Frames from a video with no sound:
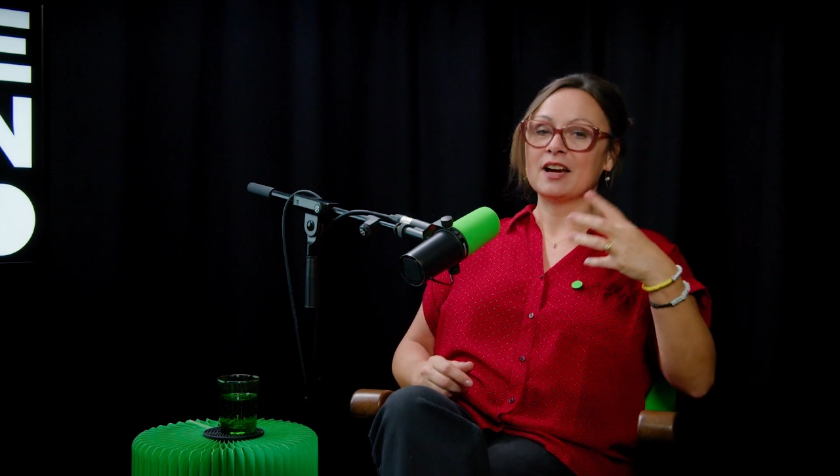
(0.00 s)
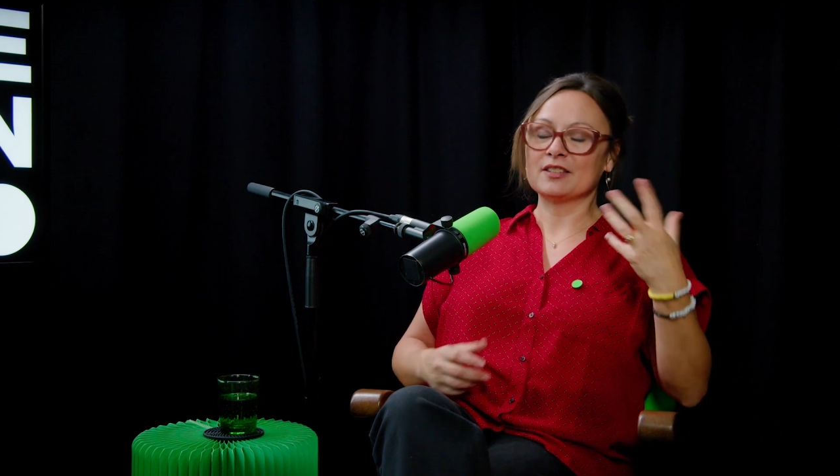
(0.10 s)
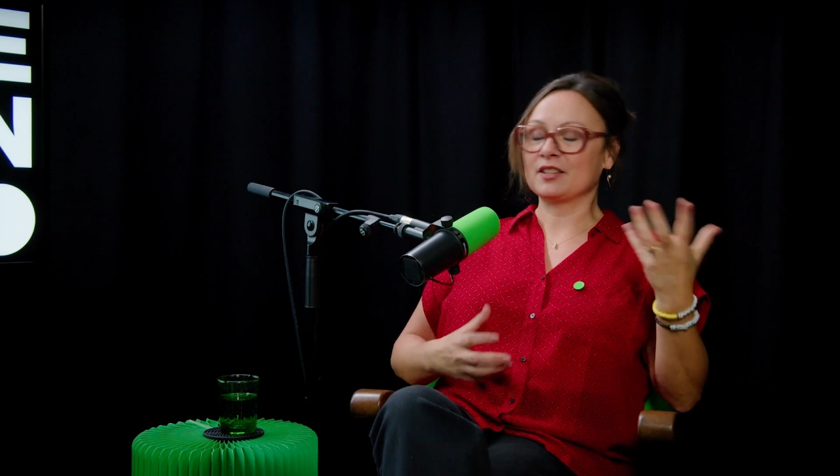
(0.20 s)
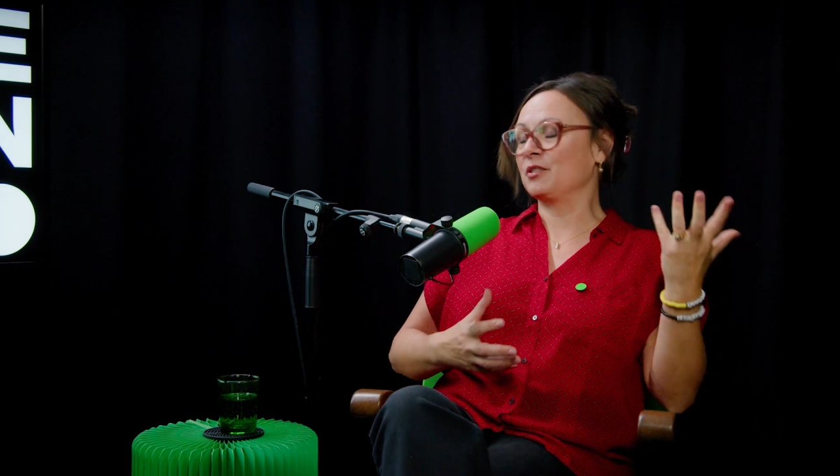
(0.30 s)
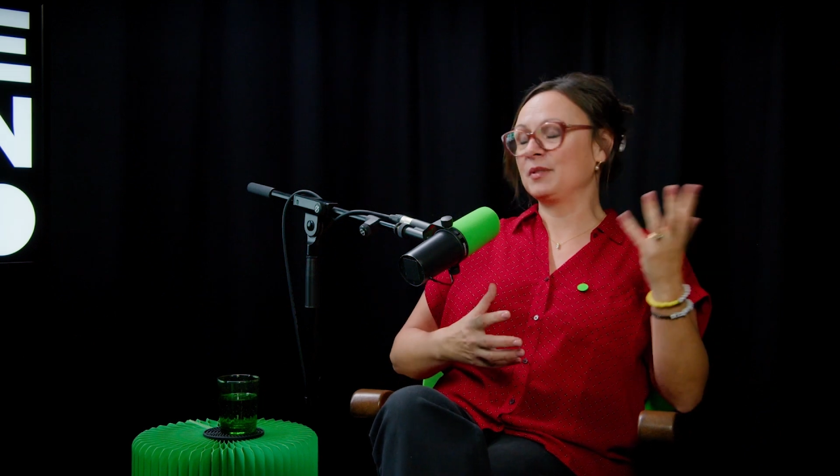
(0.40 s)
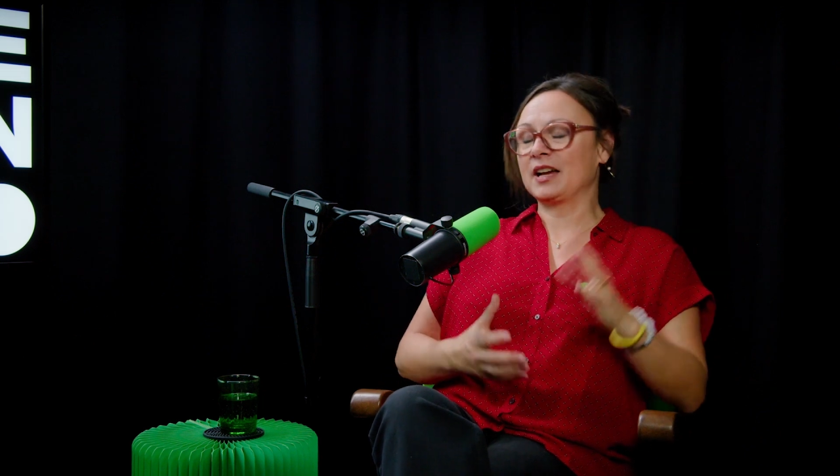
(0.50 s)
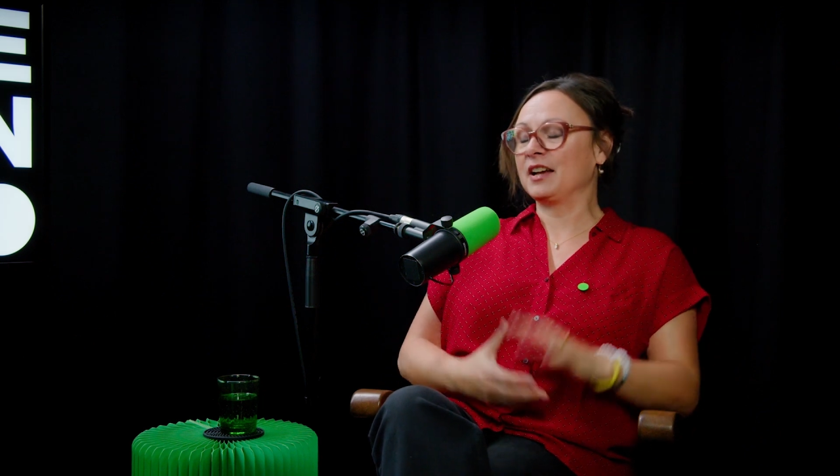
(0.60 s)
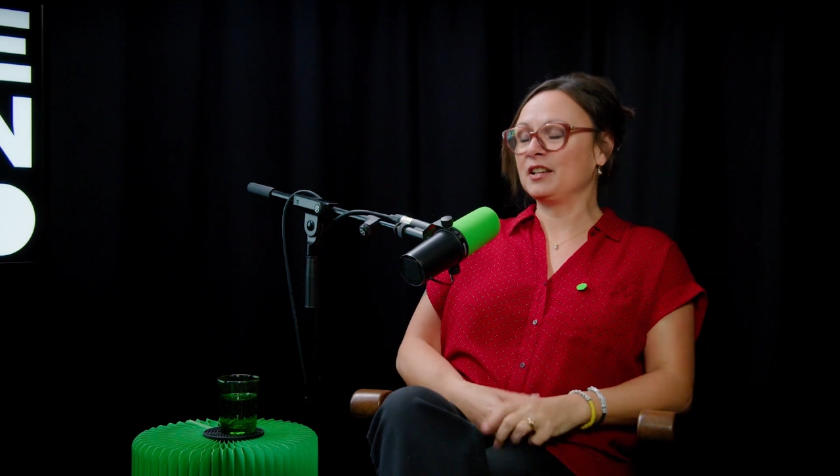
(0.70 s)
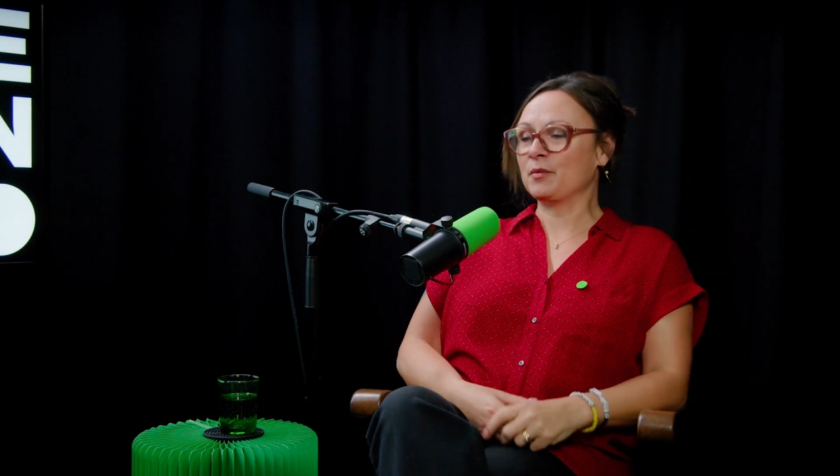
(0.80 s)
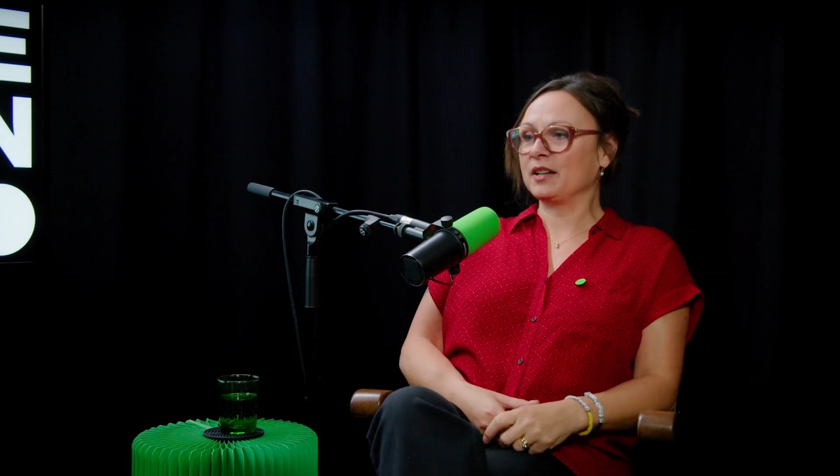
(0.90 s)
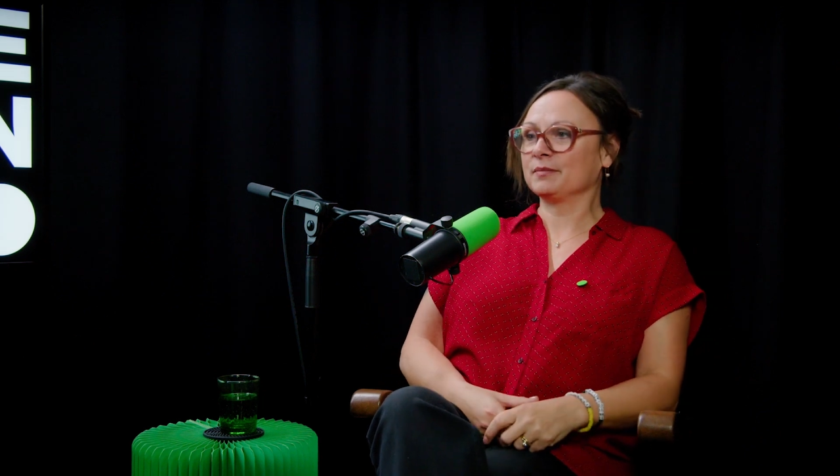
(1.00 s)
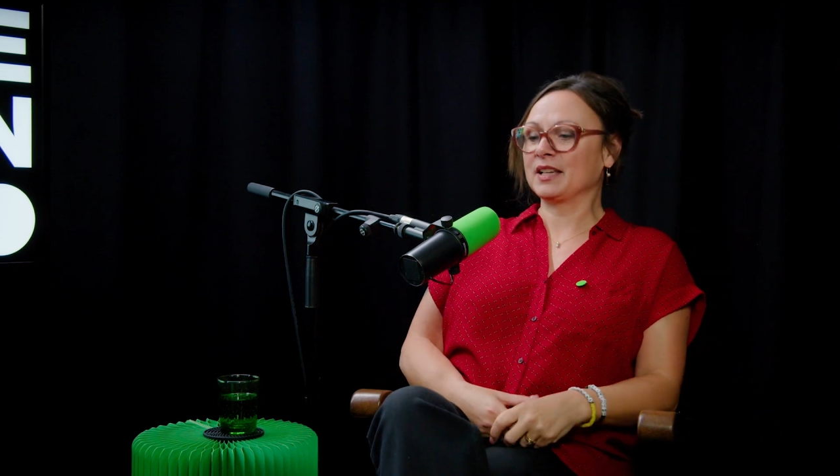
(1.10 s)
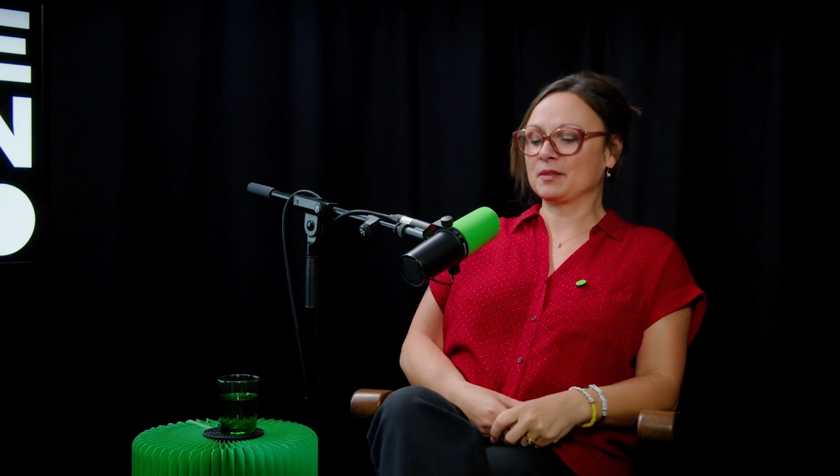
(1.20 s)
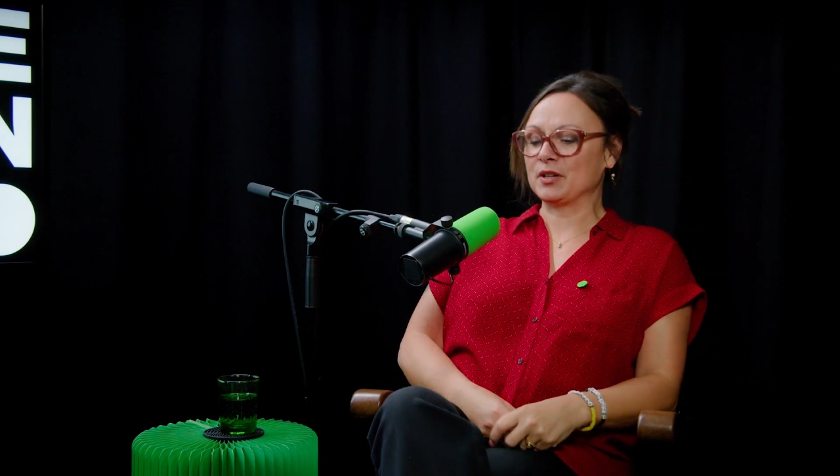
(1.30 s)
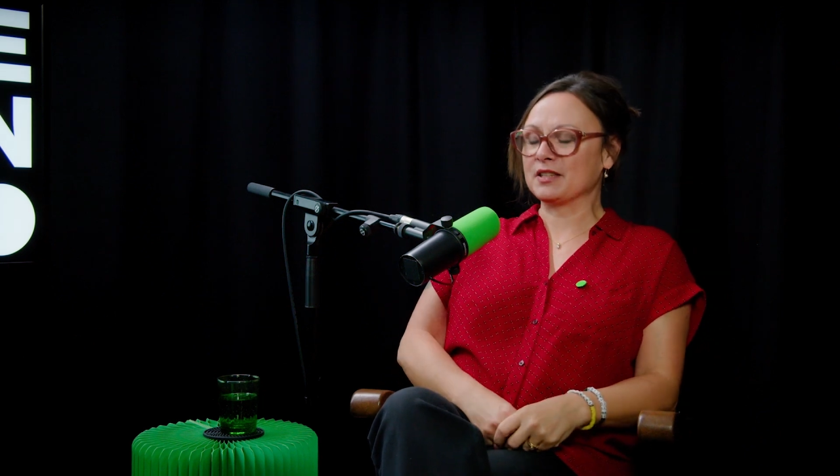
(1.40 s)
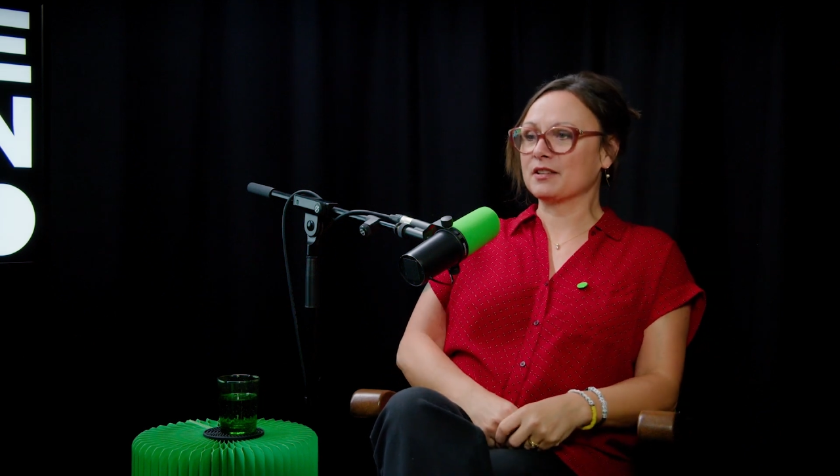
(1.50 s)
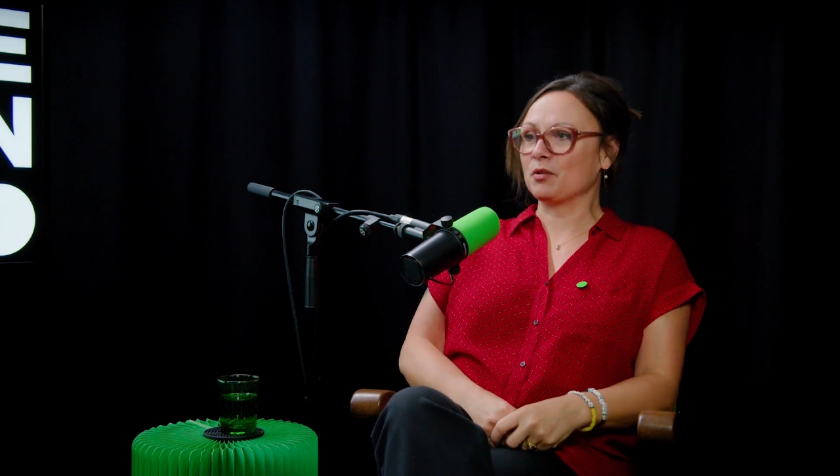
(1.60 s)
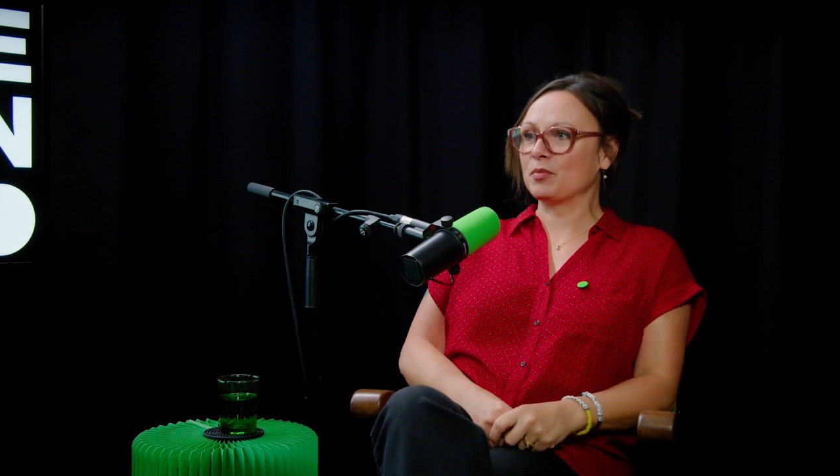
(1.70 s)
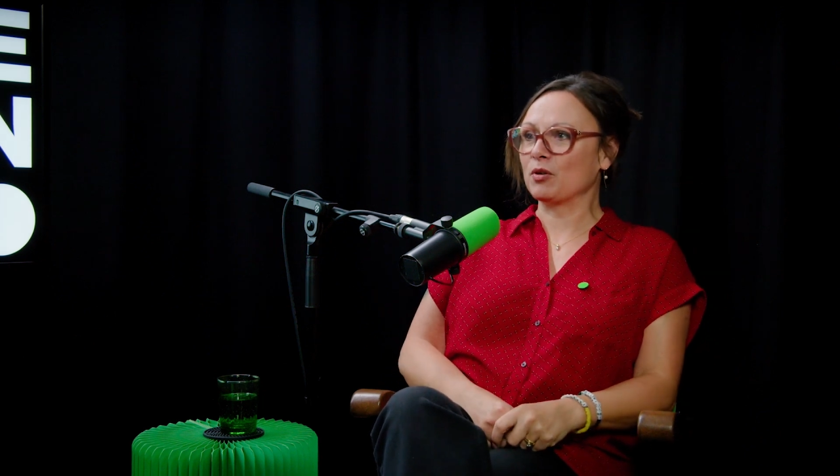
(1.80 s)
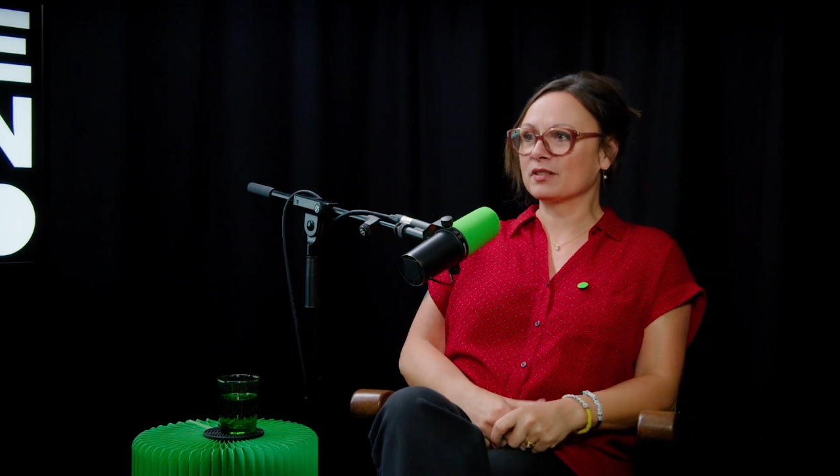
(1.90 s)
So anyway, that's my
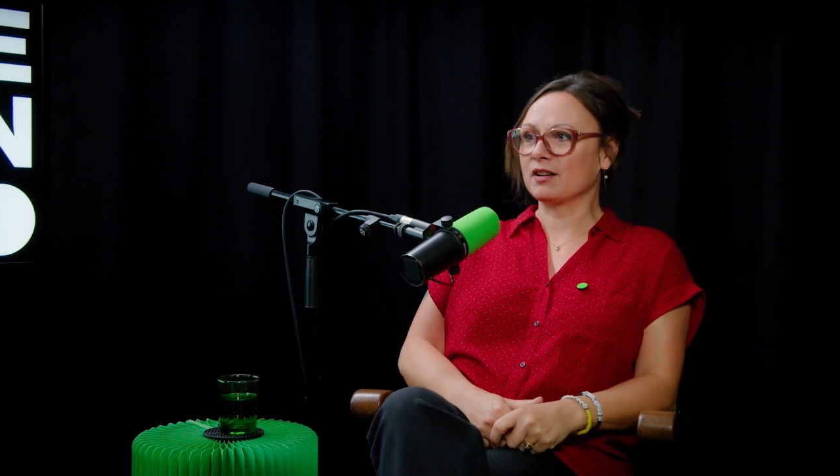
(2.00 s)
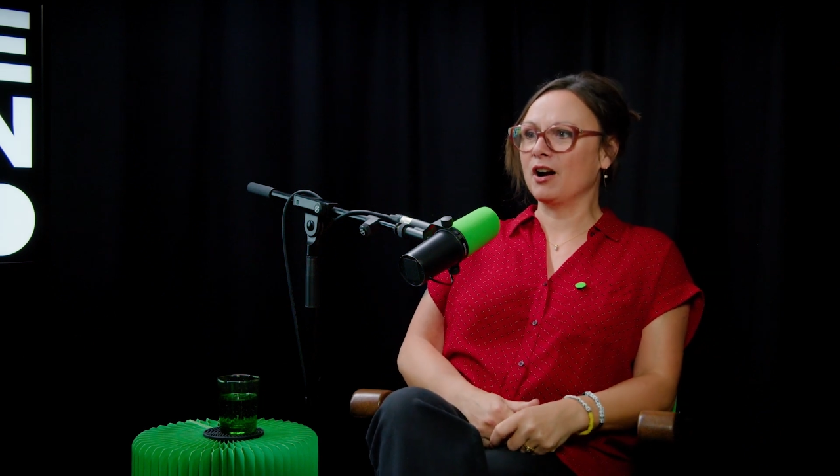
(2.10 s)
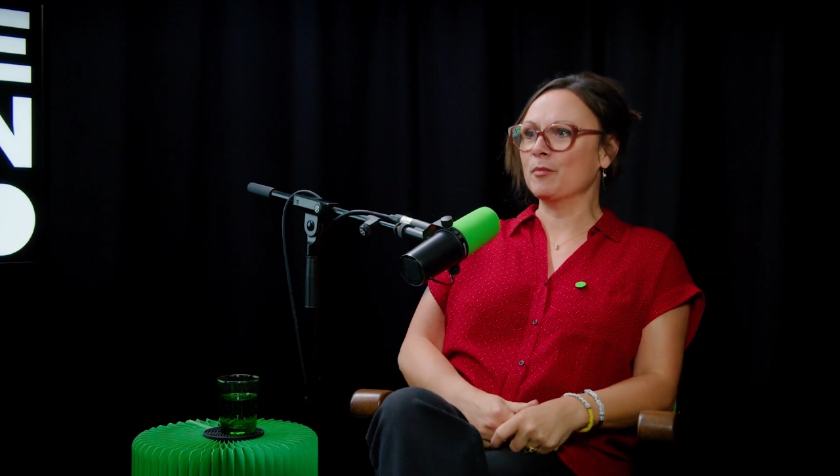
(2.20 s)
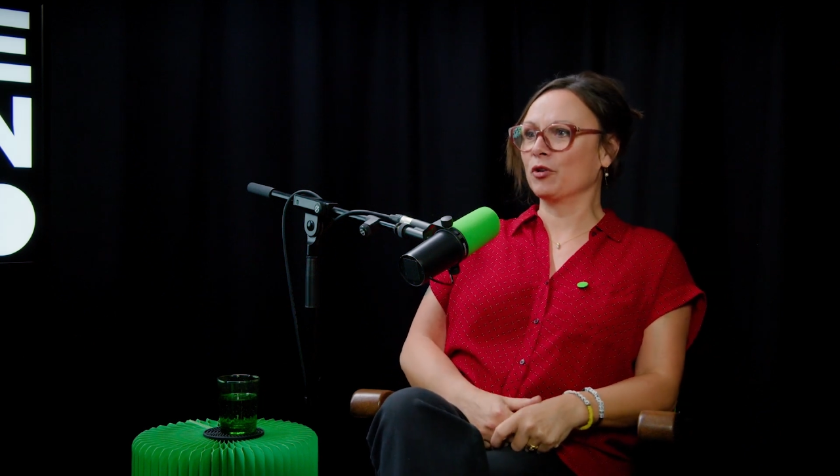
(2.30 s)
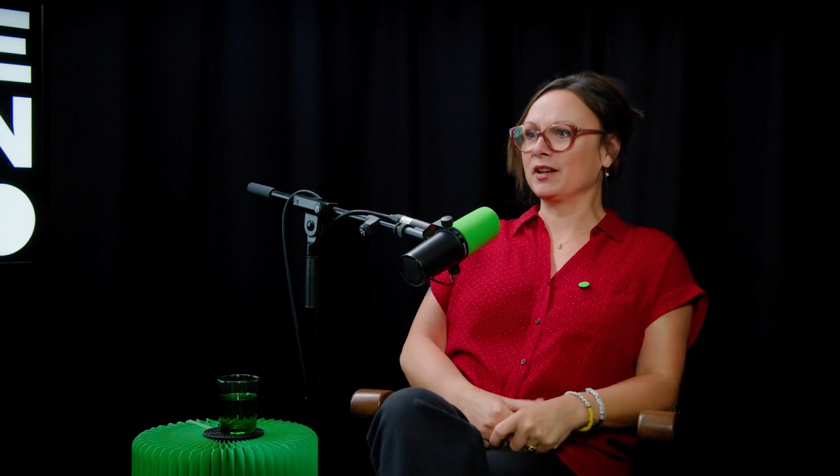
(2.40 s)
soapbox. I'm on